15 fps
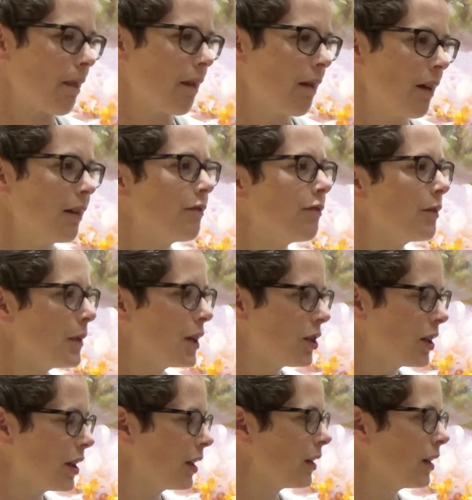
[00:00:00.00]

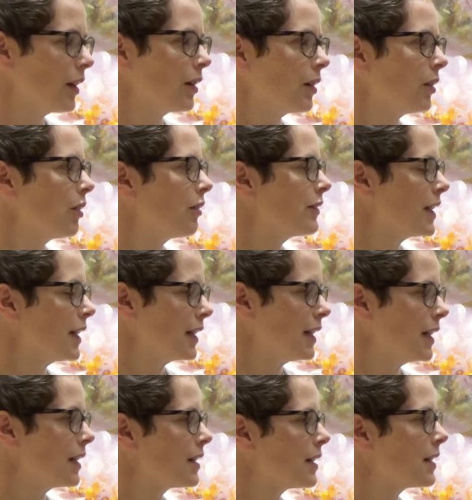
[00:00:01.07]
information out there, a lot of
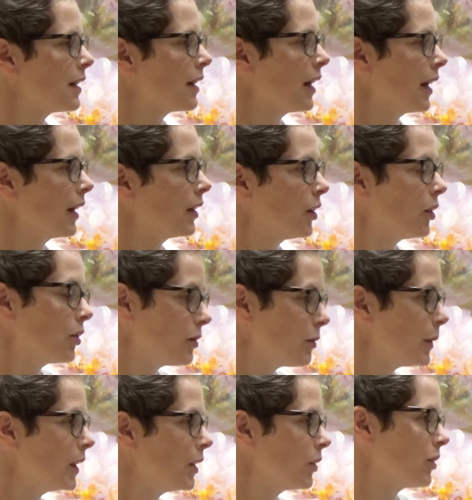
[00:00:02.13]
techniques that could be
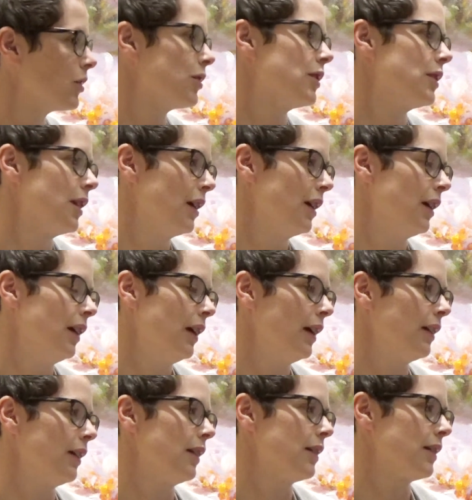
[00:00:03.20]
used
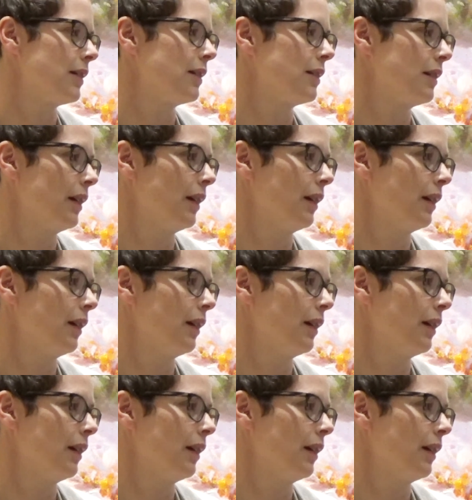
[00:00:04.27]
in this